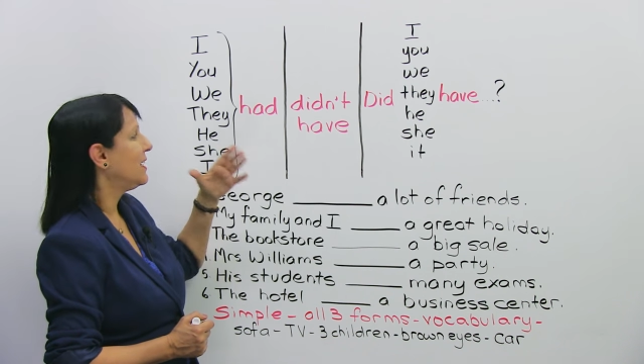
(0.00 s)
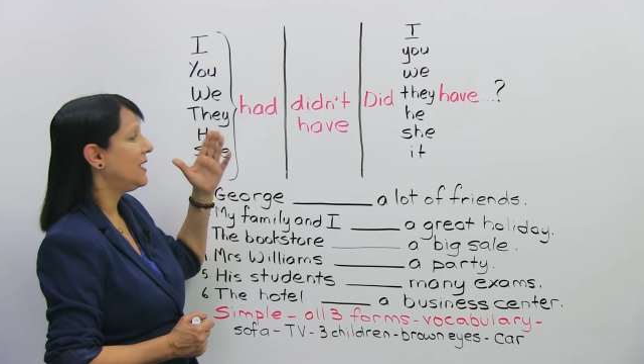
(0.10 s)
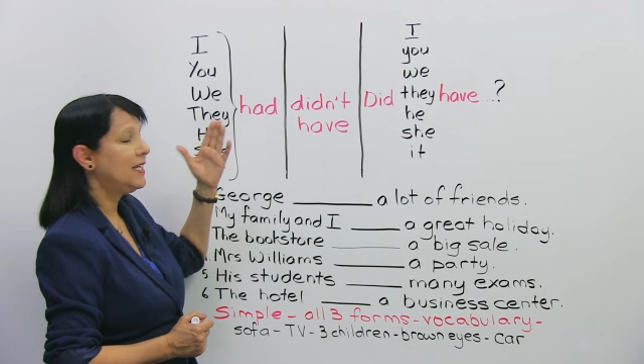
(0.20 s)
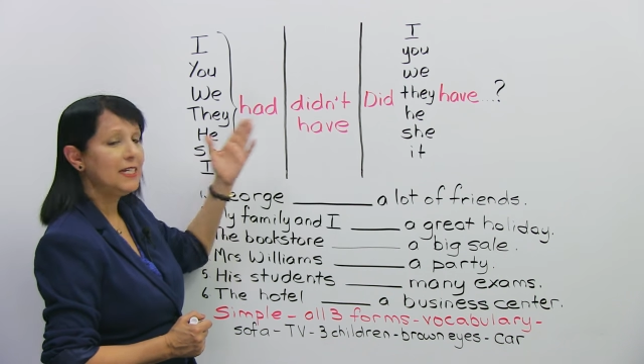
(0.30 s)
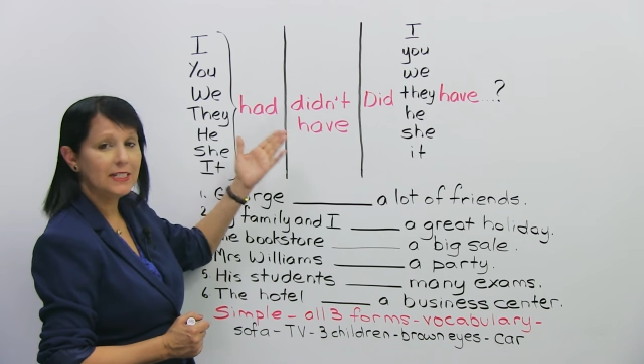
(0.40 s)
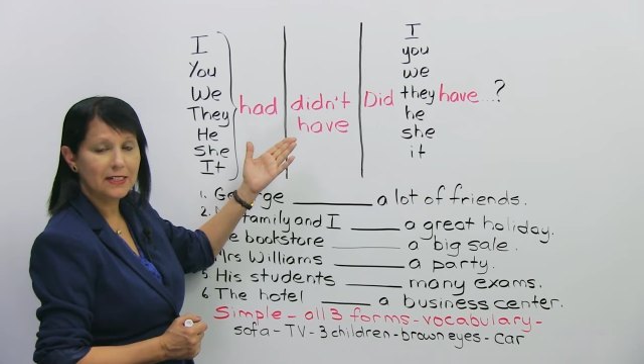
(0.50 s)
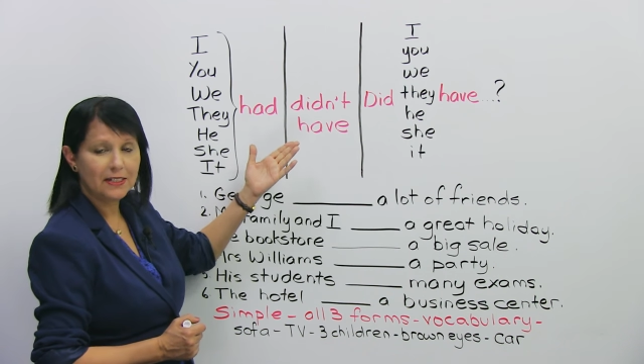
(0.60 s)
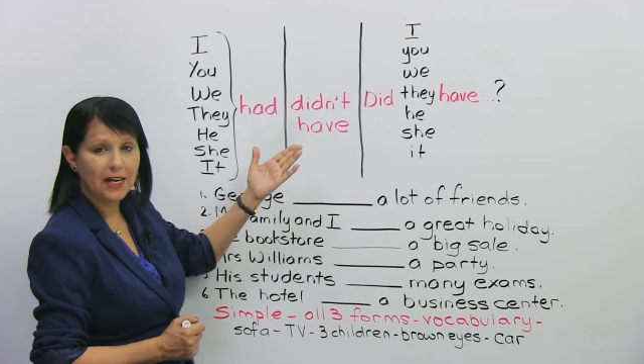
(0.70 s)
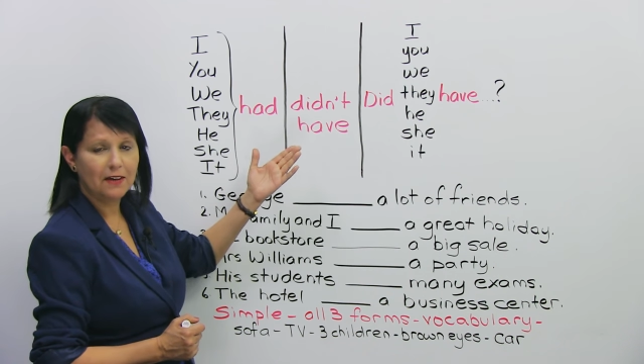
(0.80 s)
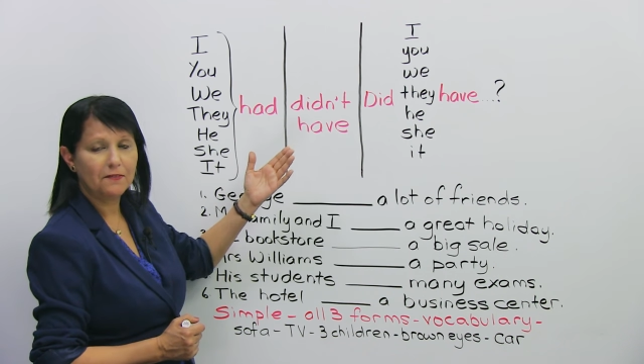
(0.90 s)
He
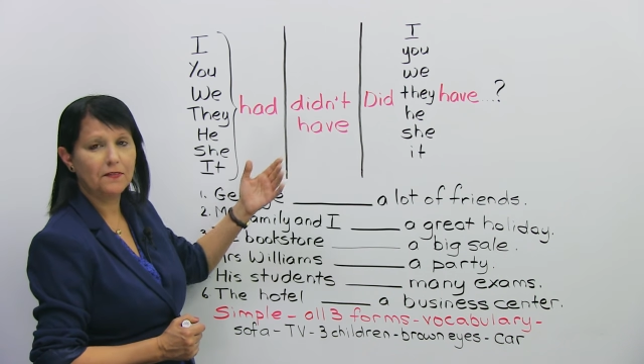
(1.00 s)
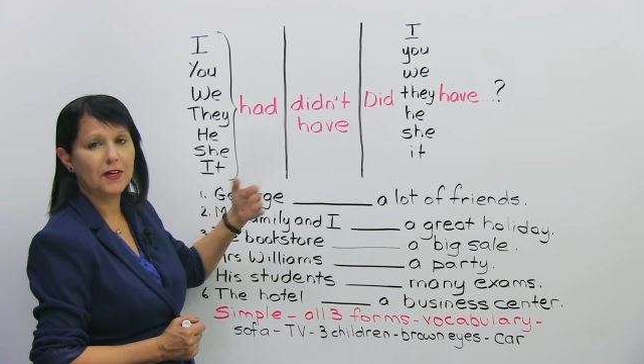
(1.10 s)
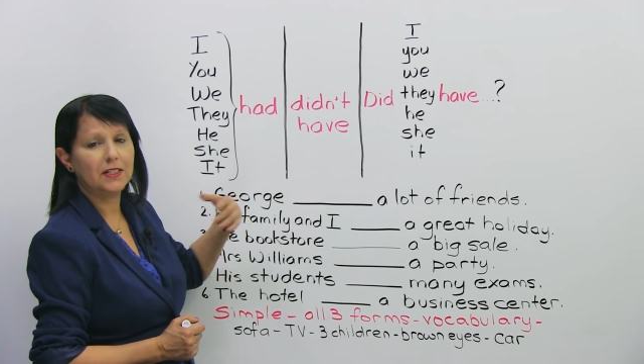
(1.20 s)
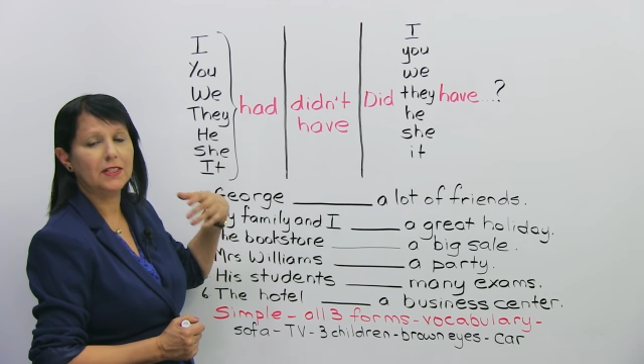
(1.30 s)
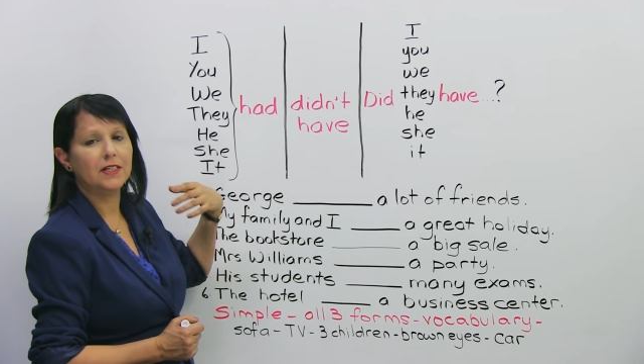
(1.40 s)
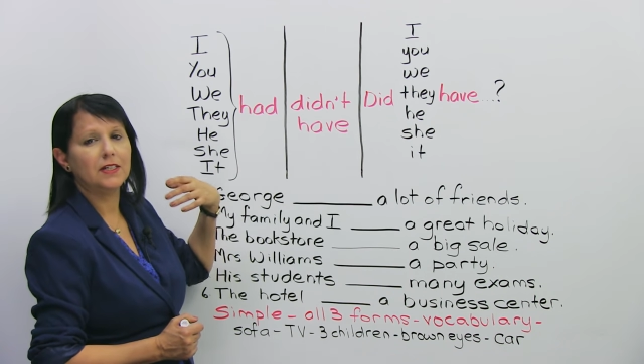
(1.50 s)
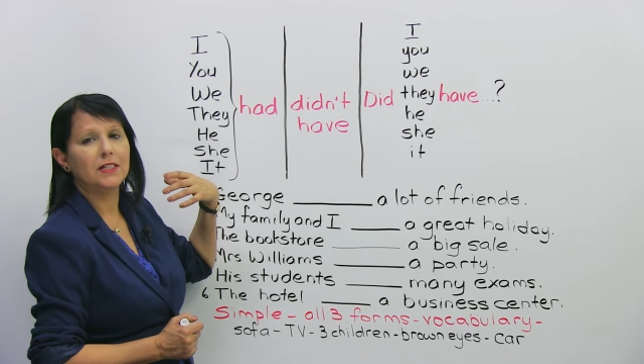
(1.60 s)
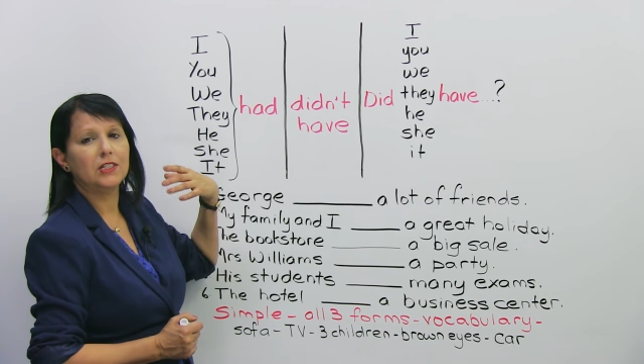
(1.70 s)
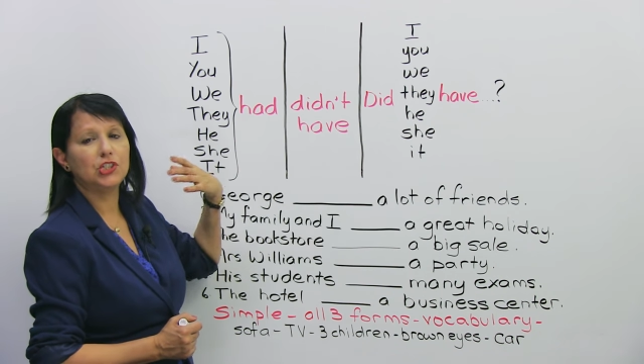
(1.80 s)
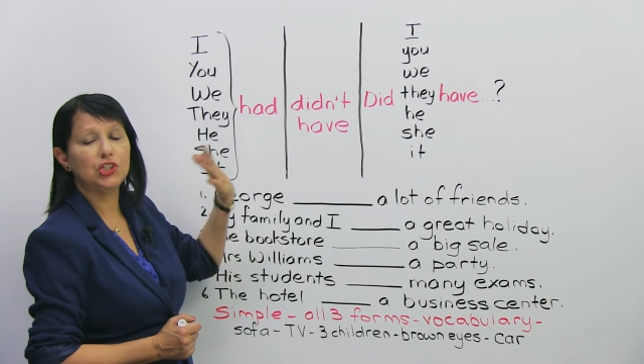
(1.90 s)
didn't have fun.
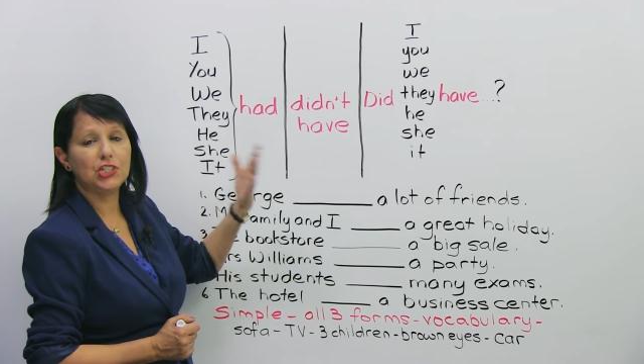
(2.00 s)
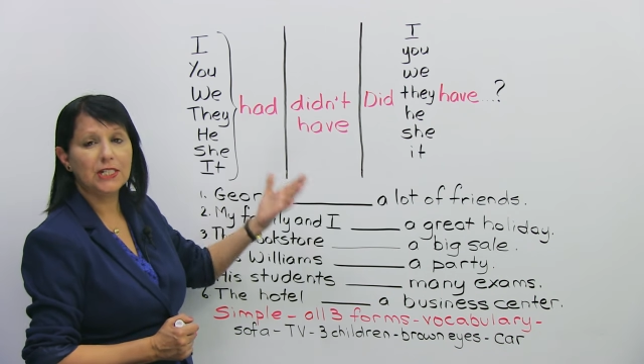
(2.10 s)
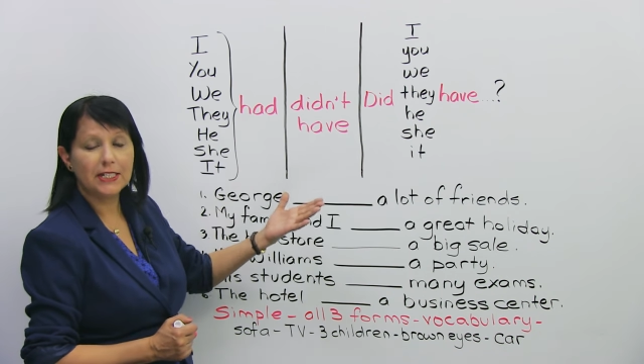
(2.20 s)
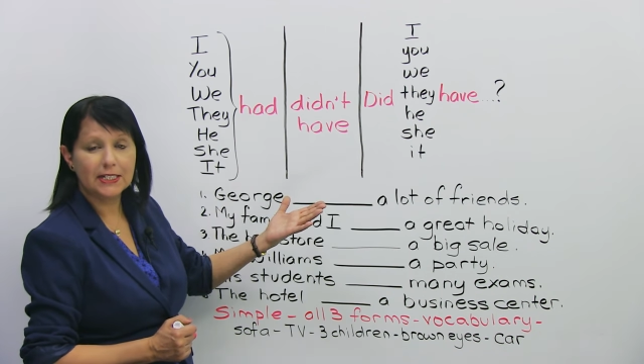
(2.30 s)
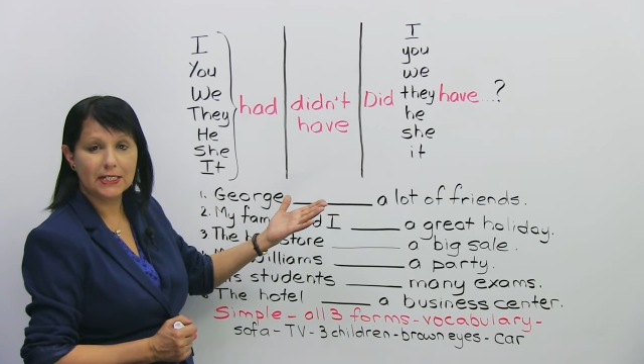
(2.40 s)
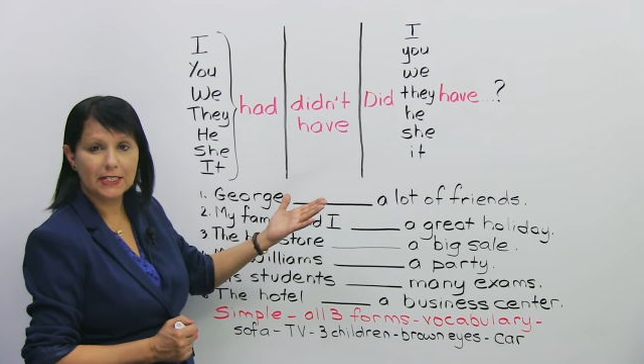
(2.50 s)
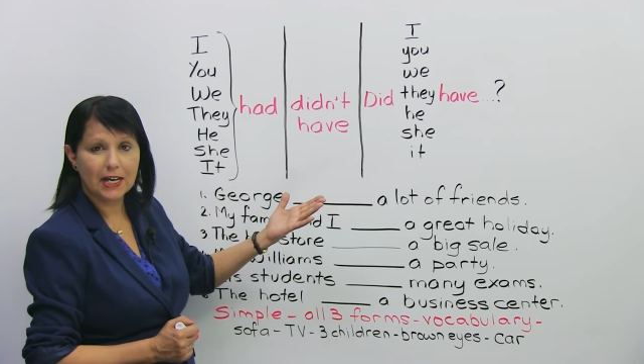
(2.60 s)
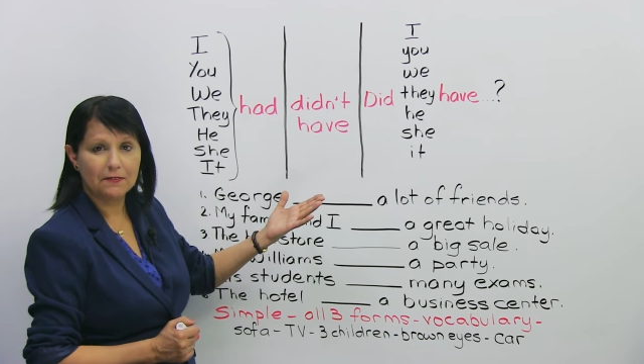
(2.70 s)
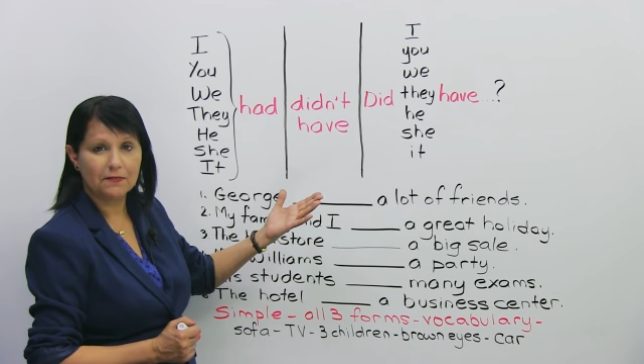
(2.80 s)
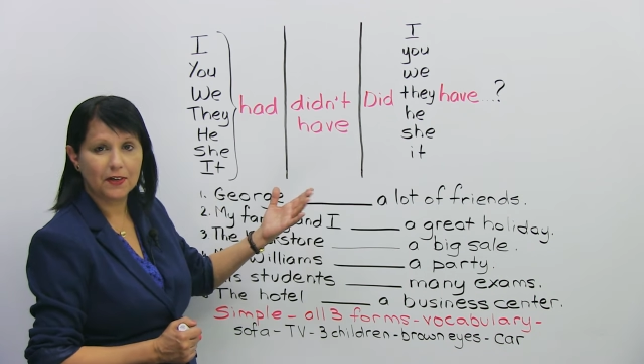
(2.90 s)
She didn't
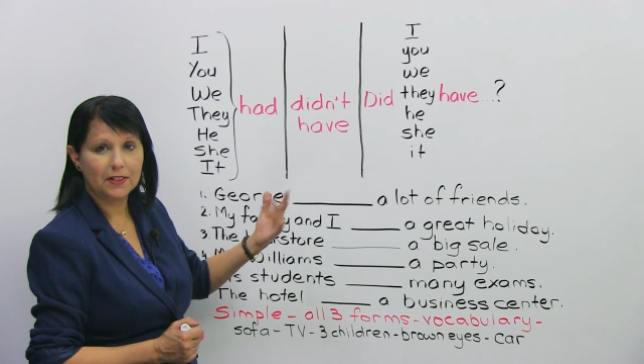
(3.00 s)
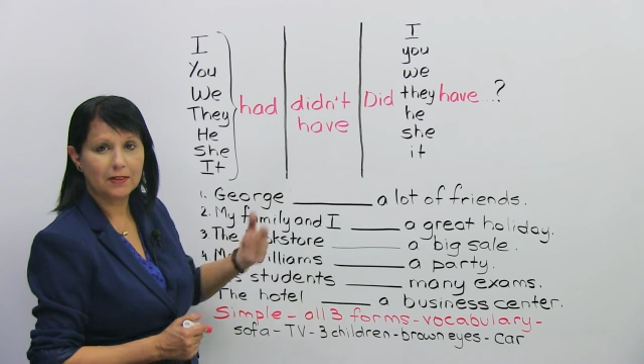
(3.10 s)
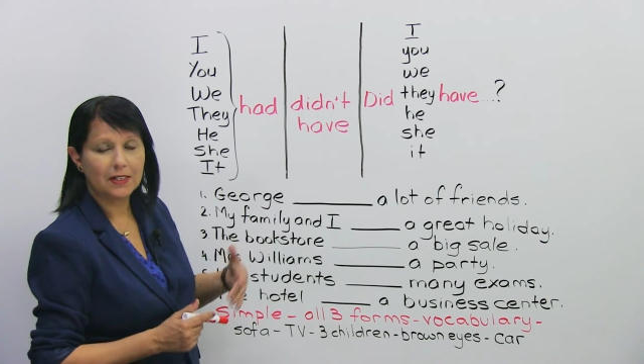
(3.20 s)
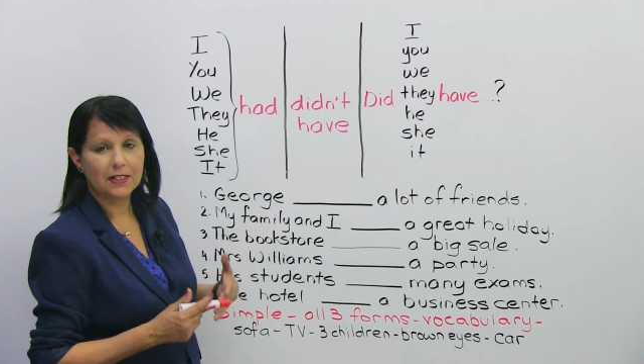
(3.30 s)
have fun.